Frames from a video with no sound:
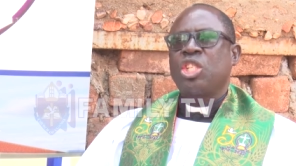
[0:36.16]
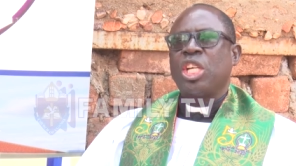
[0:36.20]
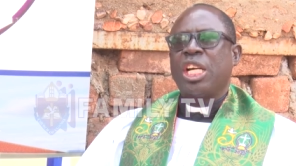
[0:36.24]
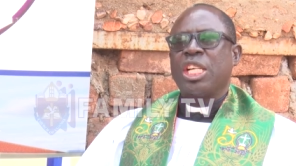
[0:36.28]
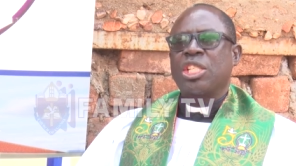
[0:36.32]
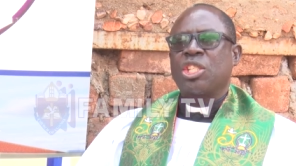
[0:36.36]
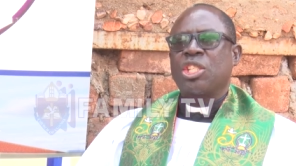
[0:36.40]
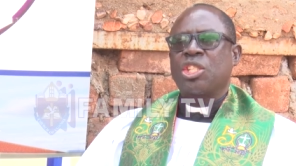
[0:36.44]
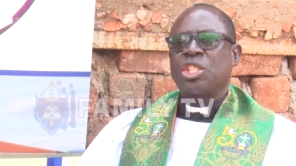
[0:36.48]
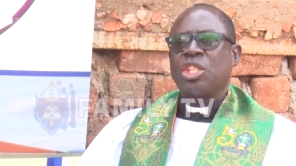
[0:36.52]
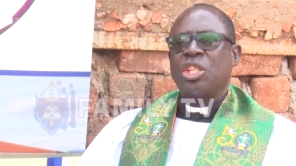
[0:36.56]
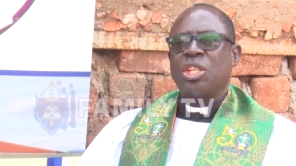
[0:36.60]

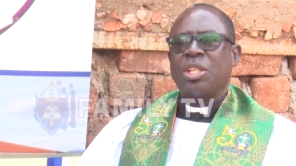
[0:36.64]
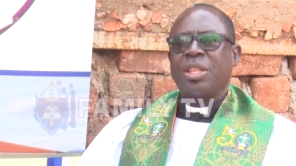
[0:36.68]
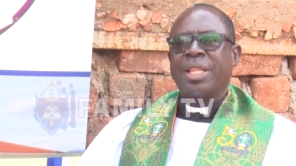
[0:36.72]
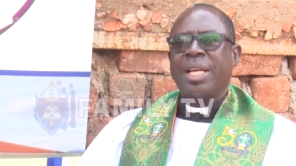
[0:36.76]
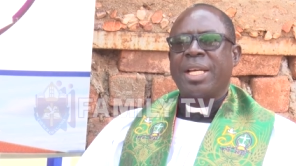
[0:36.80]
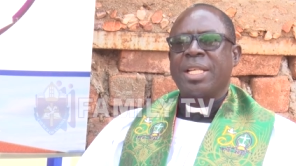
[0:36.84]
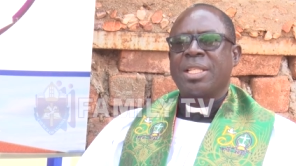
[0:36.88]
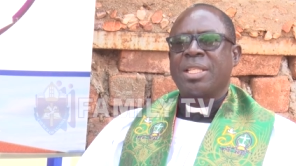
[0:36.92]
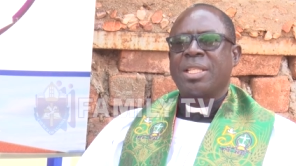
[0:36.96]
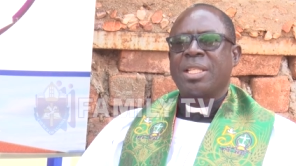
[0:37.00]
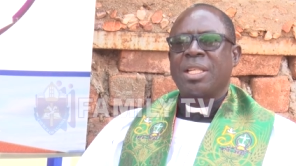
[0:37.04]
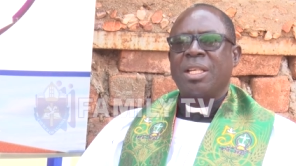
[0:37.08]
church
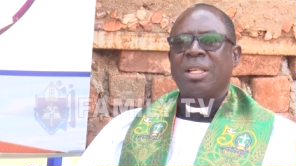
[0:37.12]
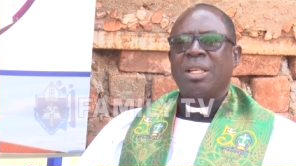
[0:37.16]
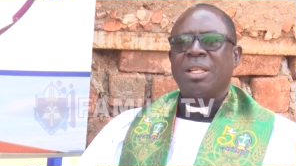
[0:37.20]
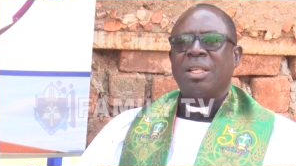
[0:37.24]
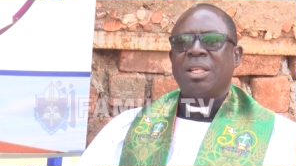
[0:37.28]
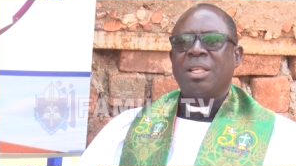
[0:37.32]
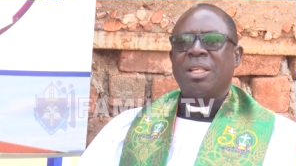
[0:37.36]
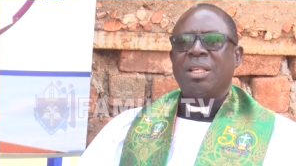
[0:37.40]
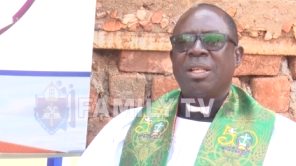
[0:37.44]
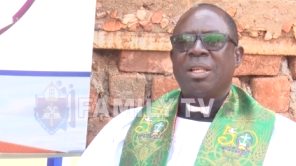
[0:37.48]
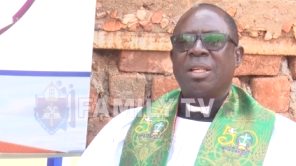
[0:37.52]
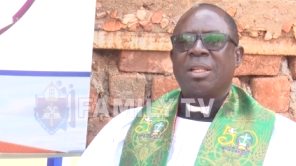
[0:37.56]
that
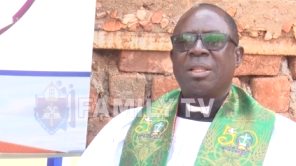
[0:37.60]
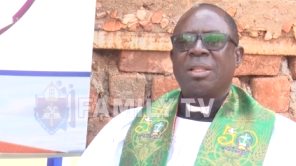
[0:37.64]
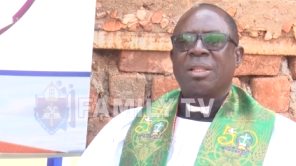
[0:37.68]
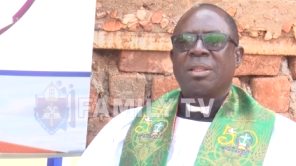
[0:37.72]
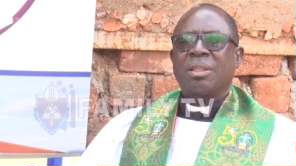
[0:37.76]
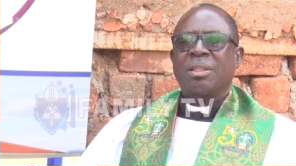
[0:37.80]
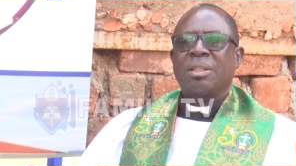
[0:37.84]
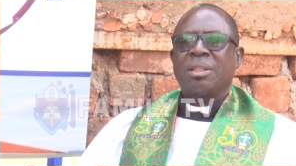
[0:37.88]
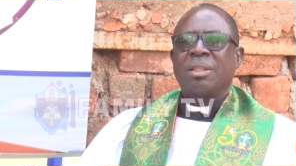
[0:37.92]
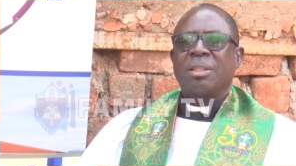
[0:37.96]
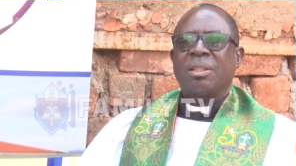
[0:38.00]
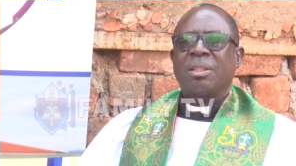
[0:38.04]

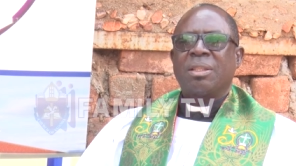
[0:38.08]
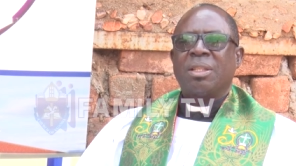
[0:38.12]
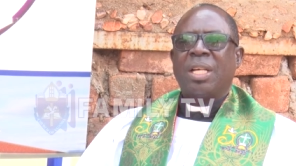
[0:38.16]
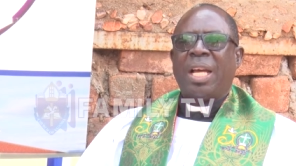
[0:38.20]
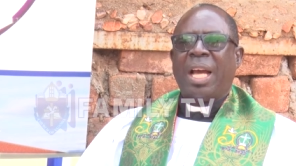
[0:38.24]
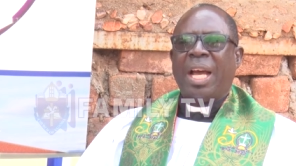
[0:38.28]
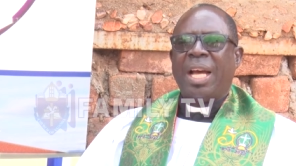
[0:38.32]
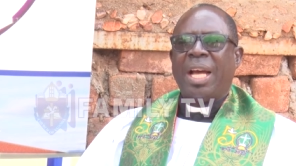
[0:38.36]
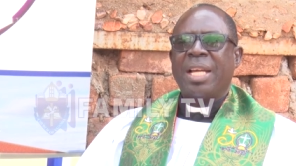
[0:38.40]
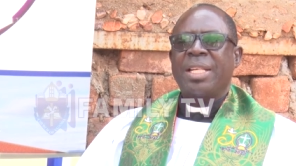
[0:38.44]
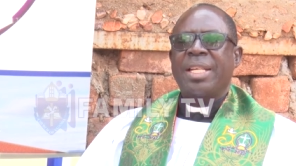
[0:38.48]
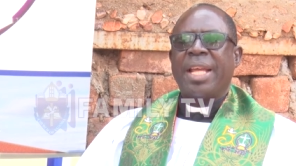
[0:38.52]

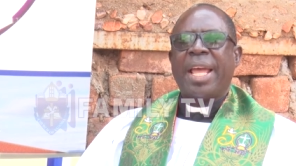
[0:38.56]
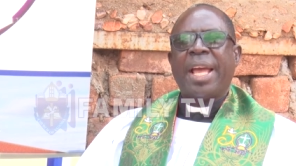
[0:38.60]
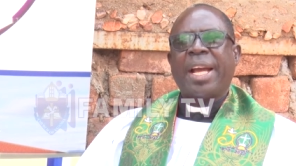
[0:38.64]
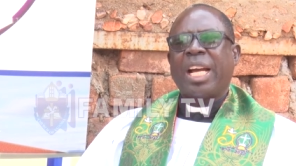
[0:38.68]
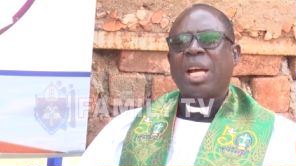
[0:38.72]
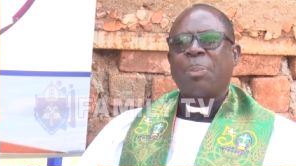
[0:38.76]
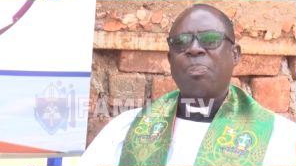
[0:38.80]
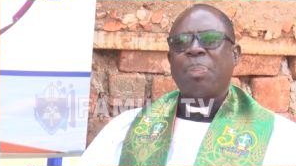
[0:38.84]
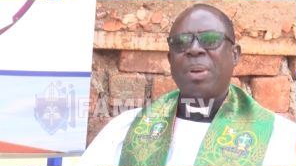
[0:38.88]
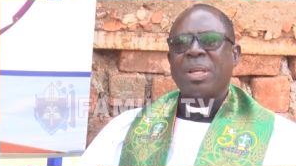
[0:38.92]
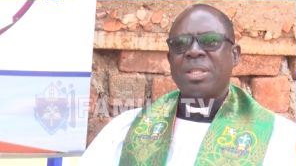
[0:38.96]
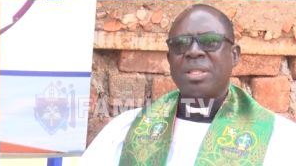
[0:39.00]
had a
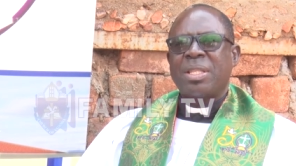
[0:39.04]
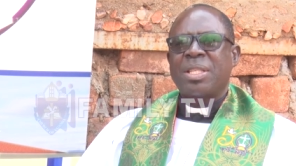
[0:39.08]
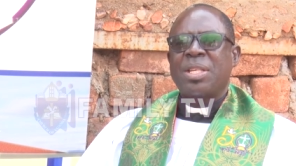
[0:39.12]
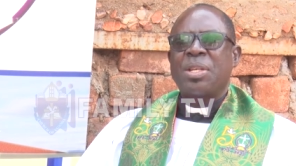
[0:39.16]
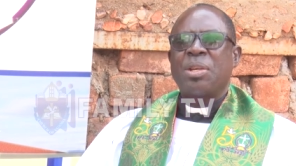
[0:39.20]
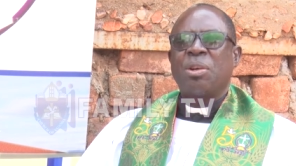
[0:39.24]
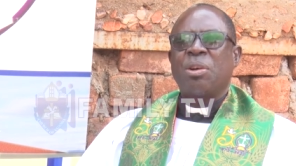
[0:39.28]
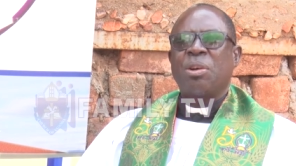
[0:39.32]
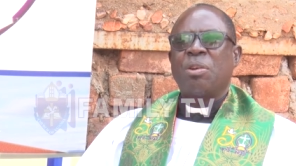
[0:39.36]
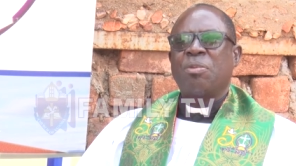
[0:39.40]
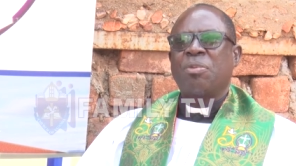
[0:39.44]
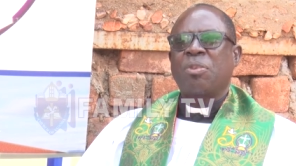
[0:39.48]

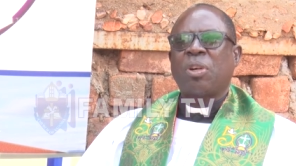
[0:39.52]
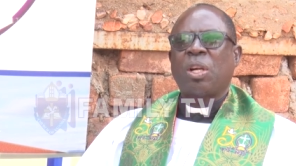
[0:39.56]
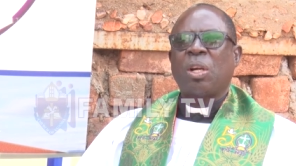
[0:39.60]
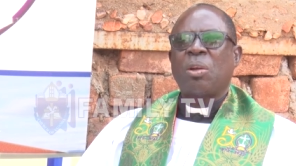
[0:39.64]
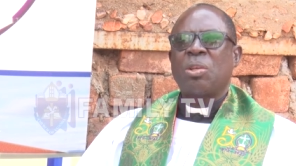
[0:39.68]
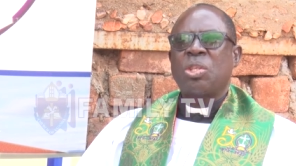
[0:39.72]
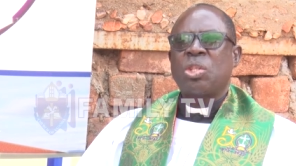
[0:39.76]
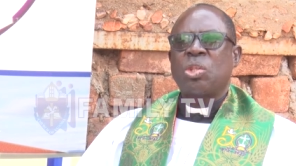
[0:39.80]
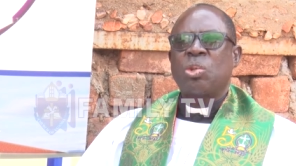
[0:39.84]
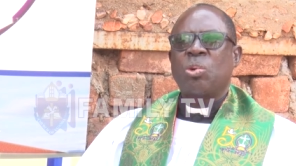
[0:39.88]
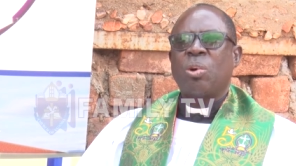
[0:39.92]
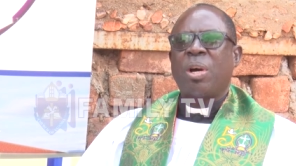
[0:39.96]
capacity of
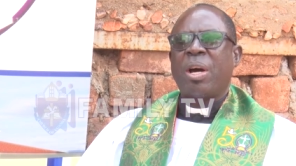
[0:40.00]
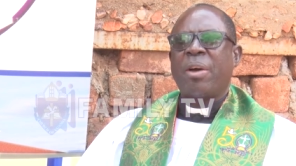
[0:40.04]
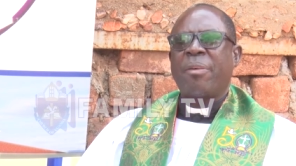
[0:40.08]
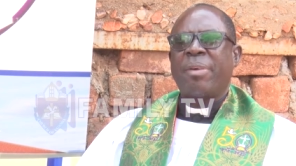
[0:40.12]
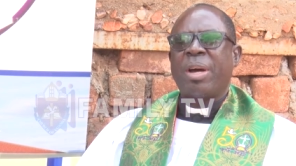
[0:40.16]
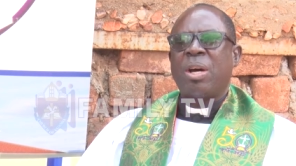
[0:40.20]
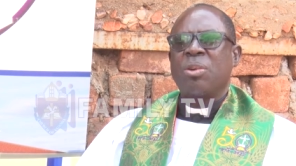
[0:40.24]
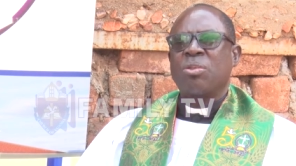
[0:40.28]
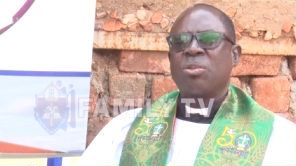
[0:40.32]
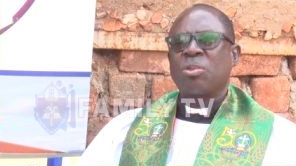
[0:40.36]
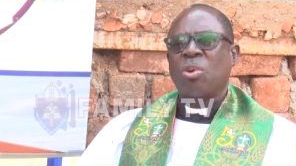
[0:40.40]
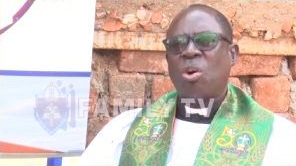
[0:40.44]
close to
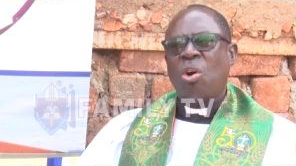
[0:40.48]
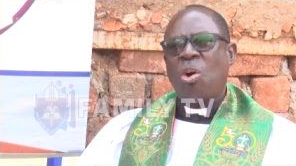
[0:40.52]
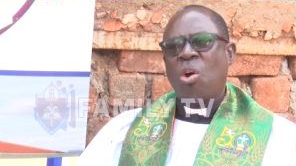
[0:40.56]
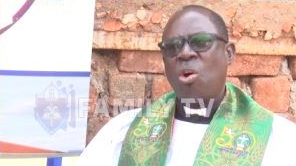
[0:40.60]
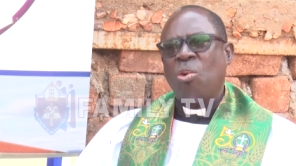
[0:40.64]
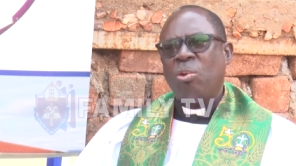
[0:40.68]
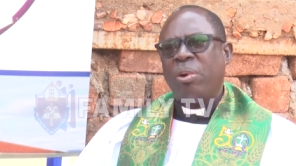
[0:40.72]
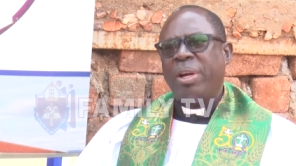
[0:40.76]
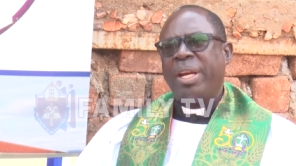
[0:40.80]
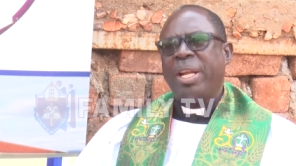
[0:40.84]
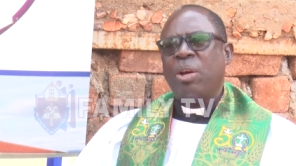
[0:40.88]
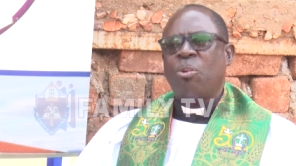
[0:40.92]
around
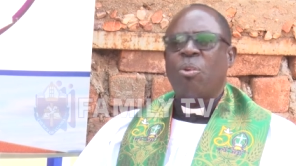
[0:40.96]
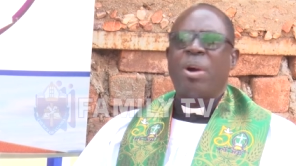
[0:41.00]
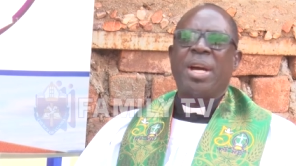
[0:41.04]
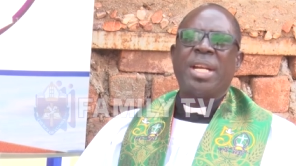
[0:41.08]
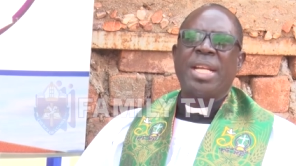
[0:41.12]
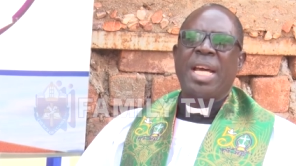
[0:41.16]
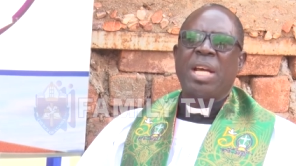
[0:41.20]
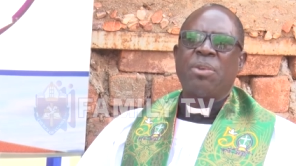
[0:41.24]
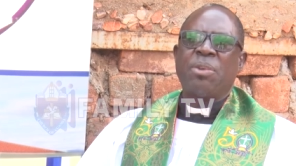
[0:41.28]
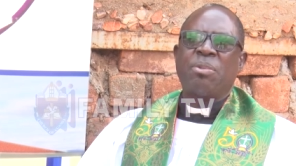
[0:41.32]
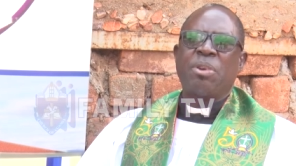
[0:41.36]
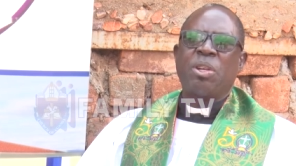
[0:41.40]
only
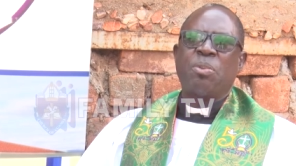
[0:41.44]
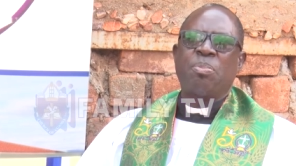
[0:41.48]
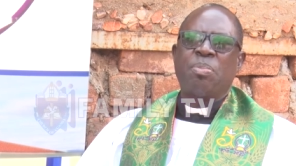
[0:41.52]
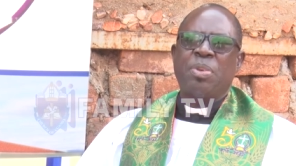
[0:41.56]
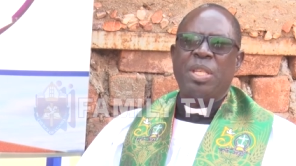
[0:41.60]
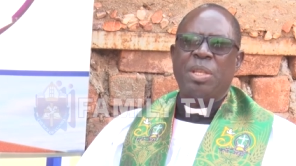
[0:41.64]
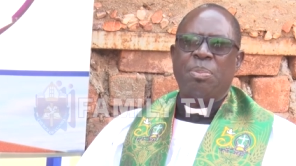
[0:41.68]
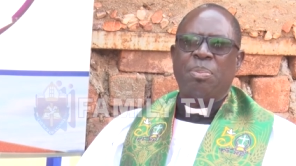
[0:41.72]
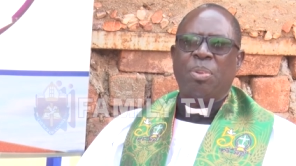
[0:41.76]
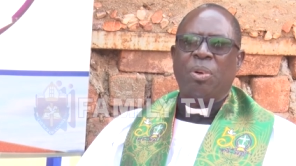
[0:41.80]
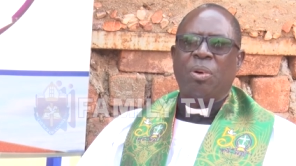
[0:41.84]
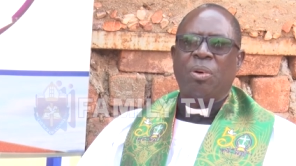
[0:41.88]
100
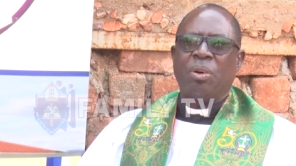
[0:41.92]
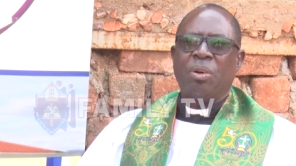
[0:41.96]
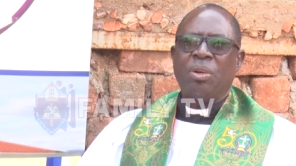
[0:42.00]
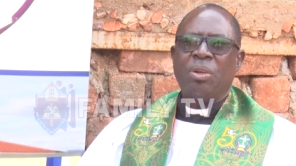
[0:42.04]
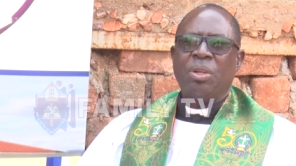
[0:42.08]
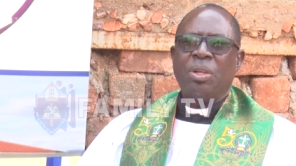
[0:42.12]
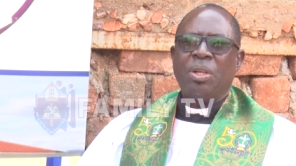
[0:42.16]
people